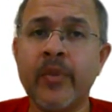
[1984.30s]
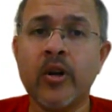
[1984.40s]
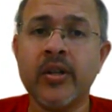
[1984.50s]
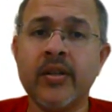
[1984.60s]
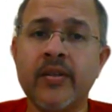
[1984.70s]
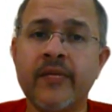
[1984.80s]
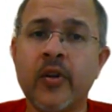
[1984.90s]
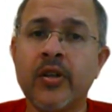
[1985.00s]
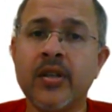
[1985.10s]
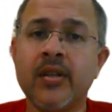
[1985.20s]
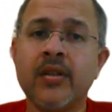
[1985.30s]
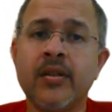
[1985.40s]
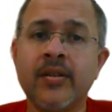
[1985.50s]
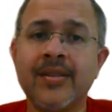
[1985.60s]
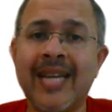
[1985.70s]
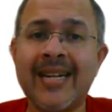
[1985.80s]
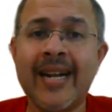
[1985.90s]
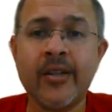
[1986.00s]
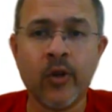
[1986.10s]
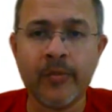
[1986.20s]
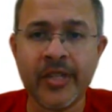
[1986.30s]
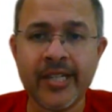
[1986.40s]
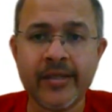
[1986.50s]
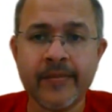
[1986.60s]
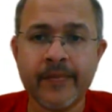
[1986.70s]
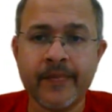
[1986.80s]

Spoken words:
important for a satellite to operate.